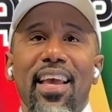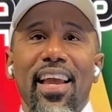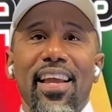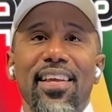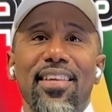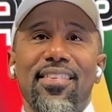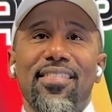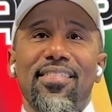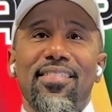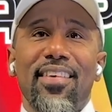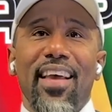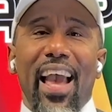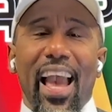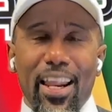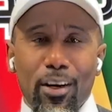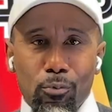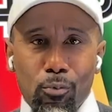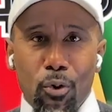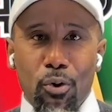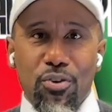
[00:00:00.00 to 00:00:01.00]
case
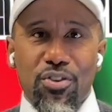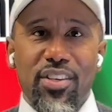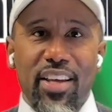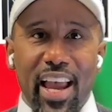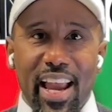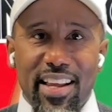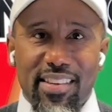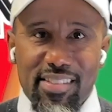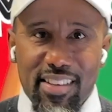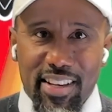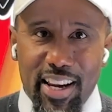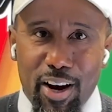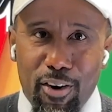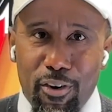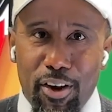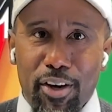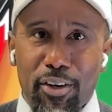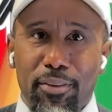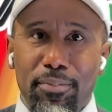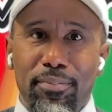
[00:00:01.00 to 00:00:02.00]
and worst case
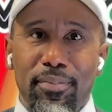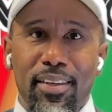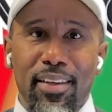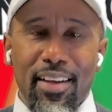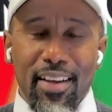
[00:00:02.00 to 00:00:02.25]
scenario.